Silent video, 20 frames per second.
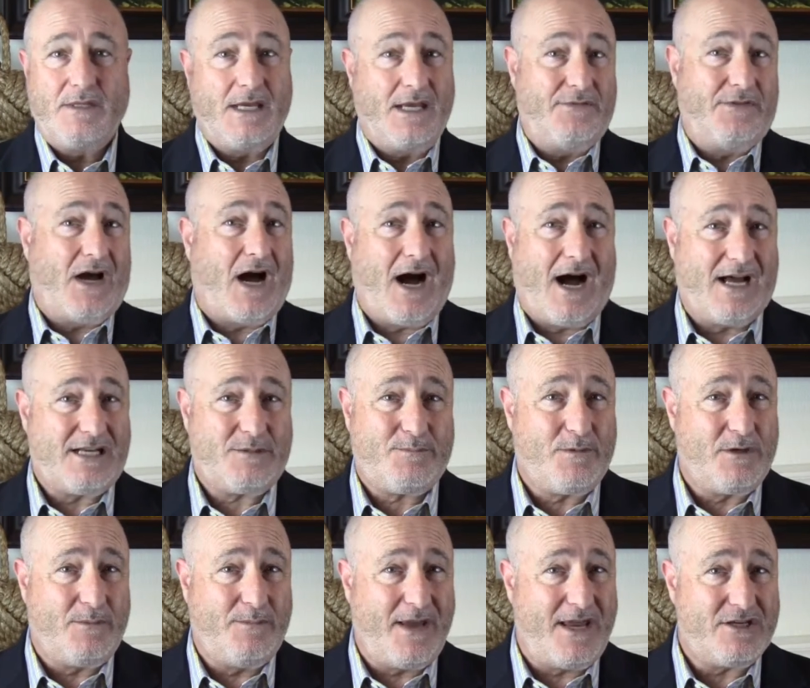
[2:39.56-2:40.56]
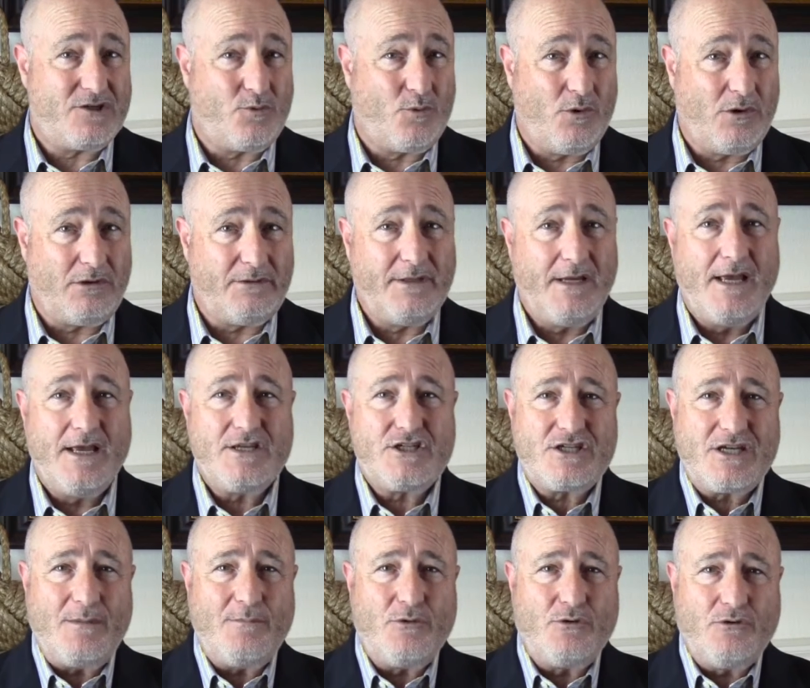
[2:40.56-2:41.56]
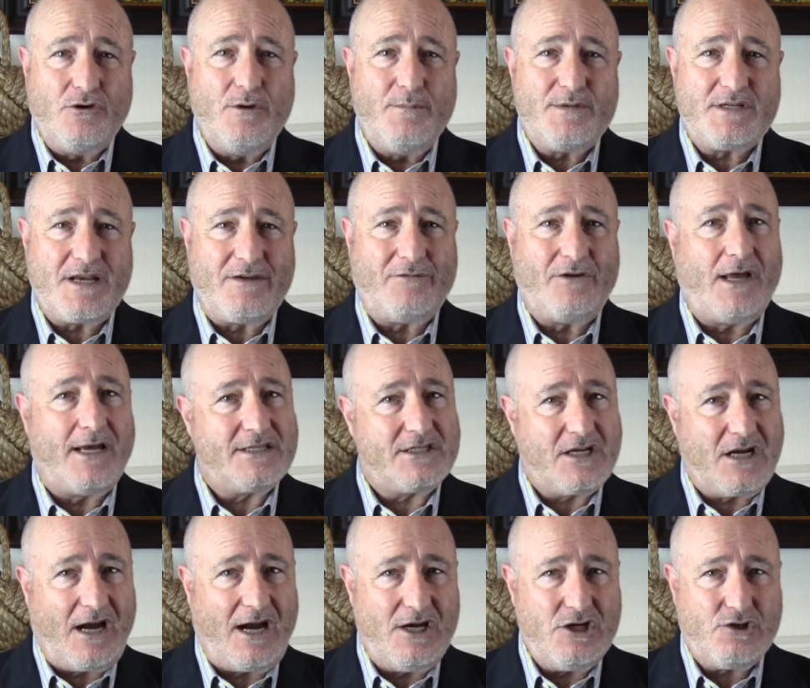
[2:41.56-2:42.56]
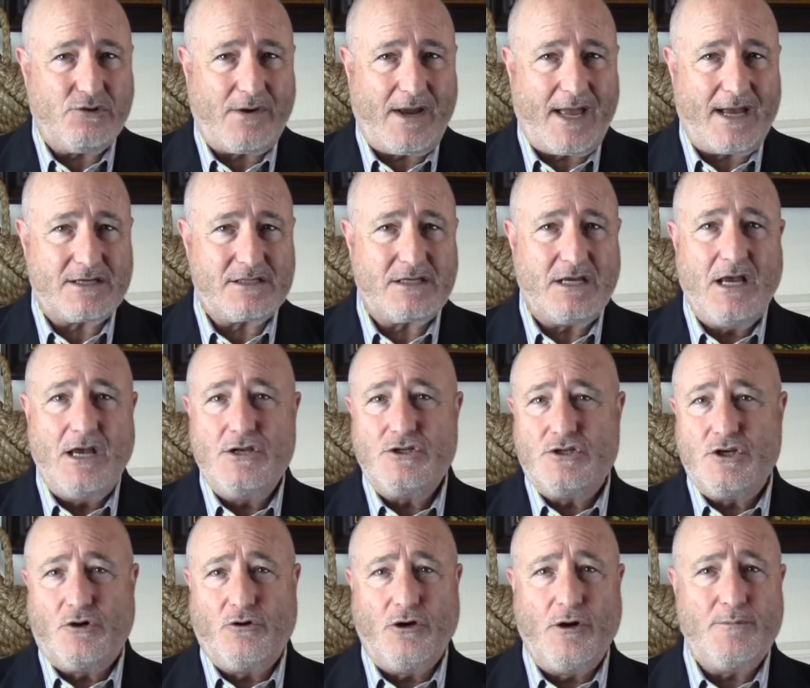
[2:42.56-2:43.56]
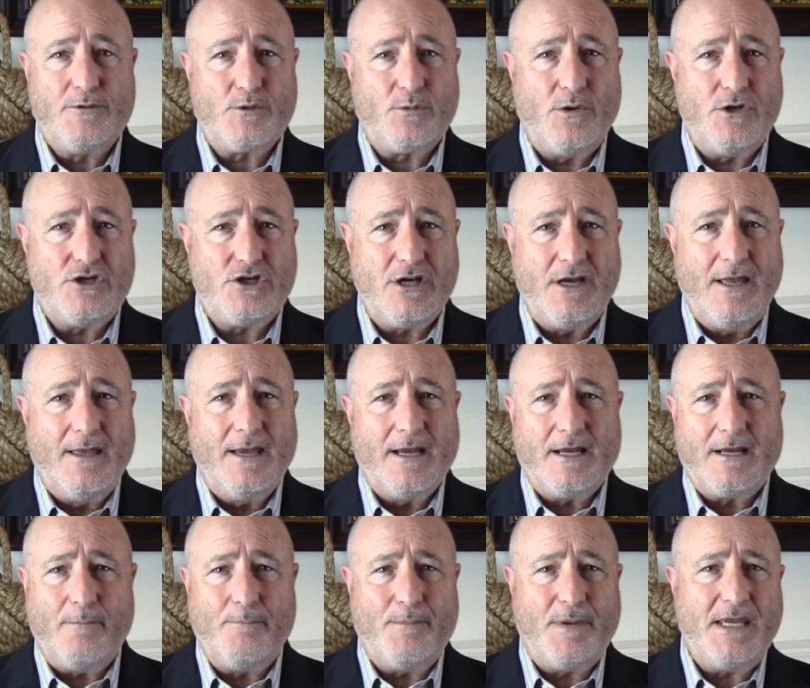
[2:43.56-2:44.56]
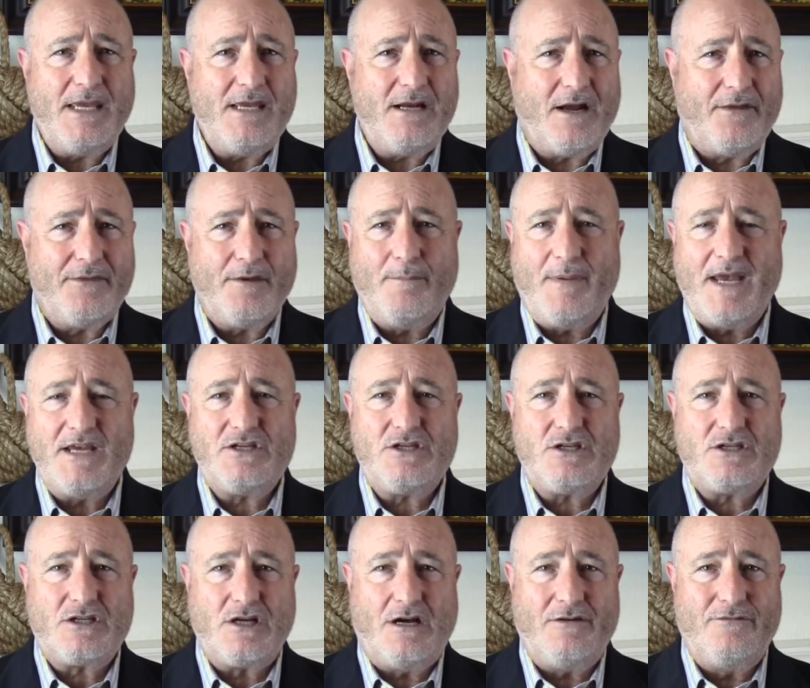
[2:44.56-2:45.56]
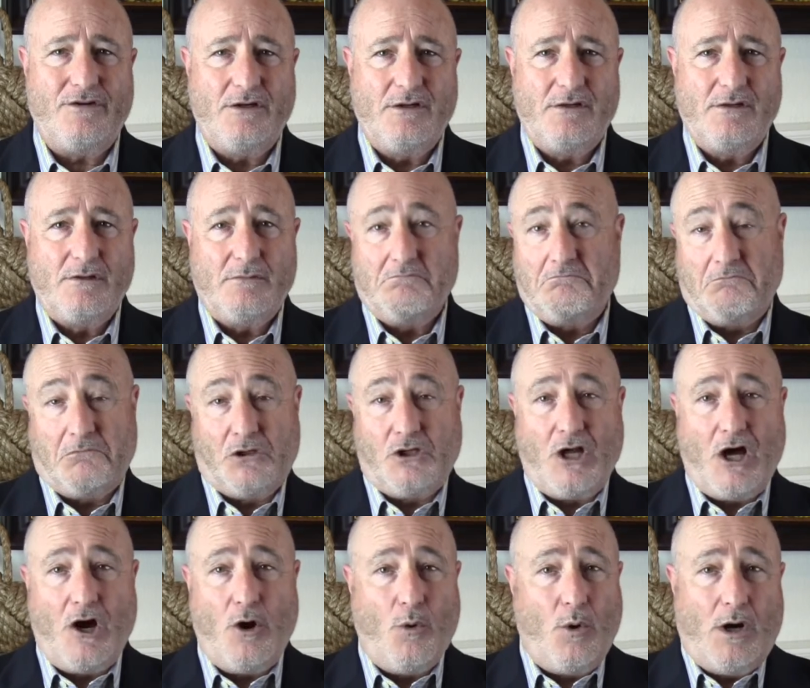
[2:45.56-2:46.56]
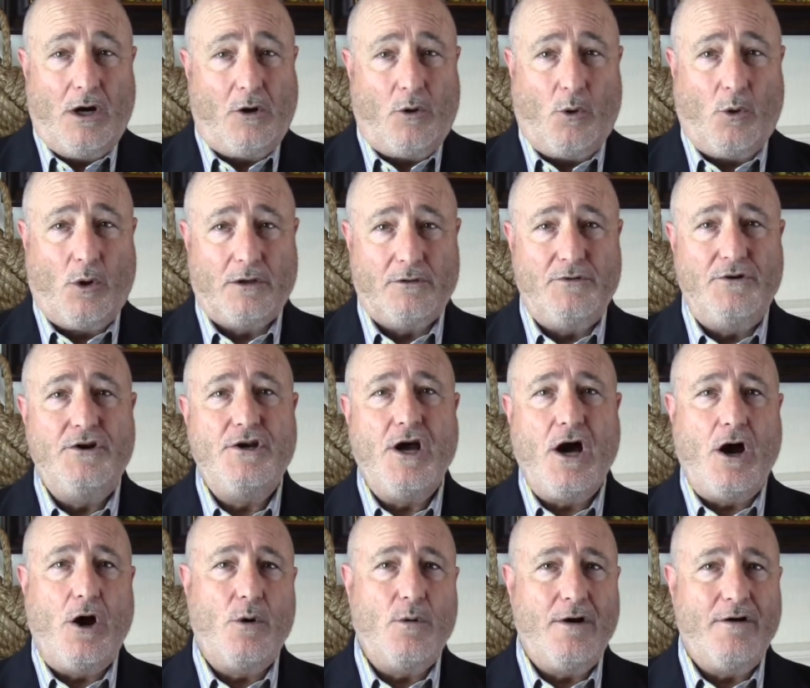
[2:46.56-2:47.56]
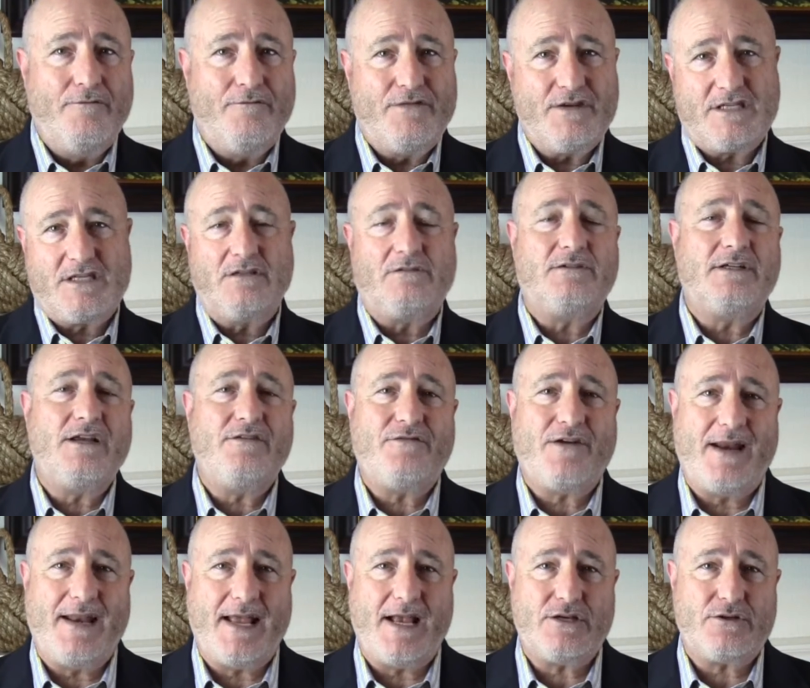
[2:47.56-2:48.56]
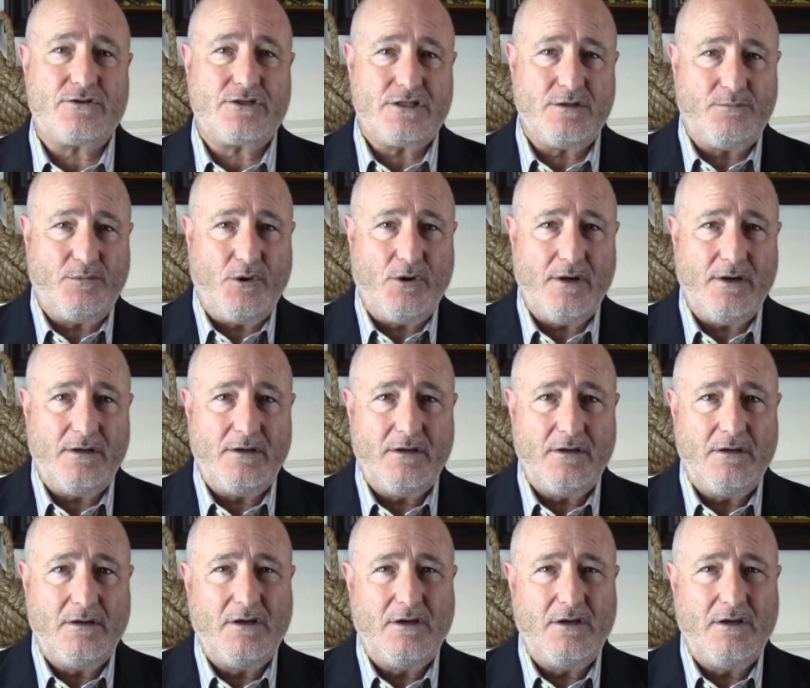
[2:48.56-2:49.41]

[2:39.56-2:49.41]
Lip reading: In the hospital-based world, some groups have lost contracts to groups which compete on the basis of low or no facility financial support,